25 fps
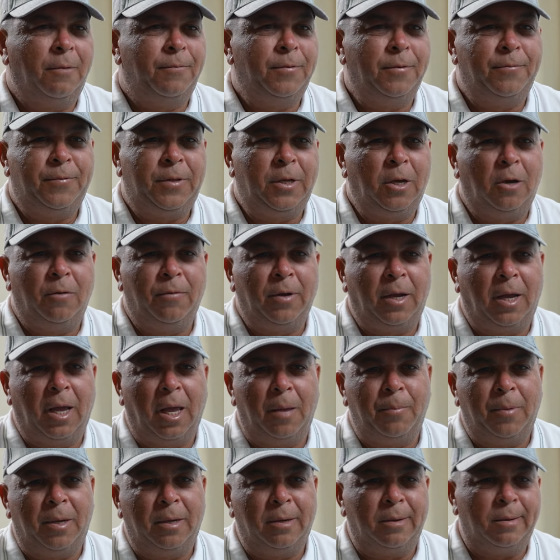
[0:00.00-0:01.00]
50 over
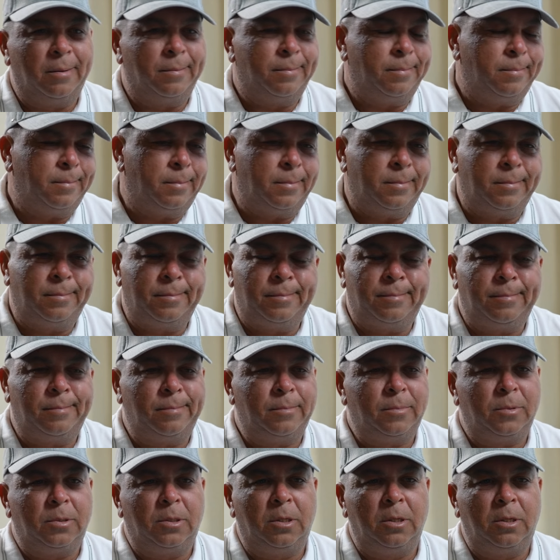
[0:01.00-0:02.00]
game, a
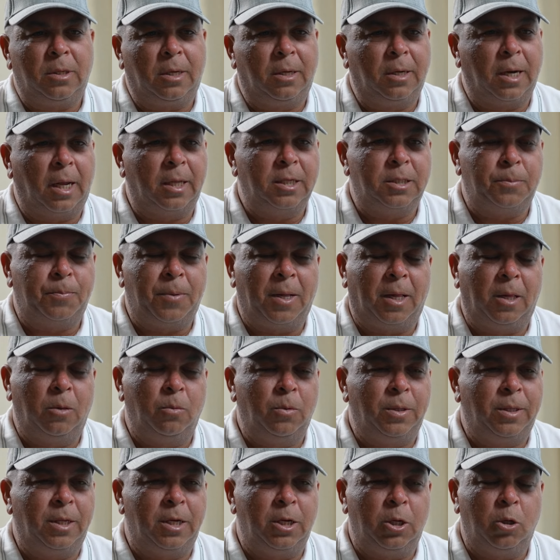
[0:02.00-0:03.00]
great spell
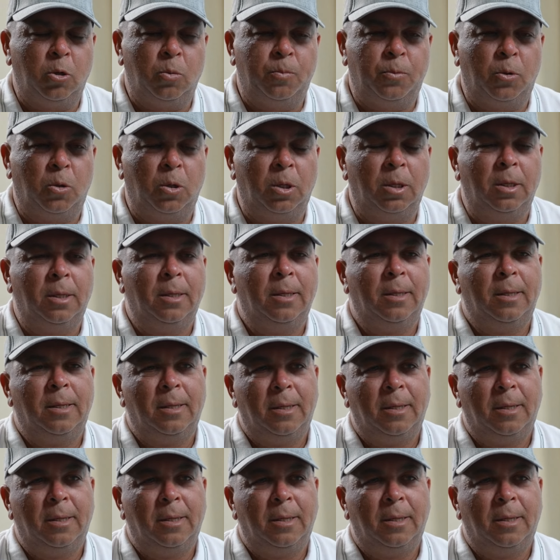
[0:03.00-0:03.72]
with the new ball.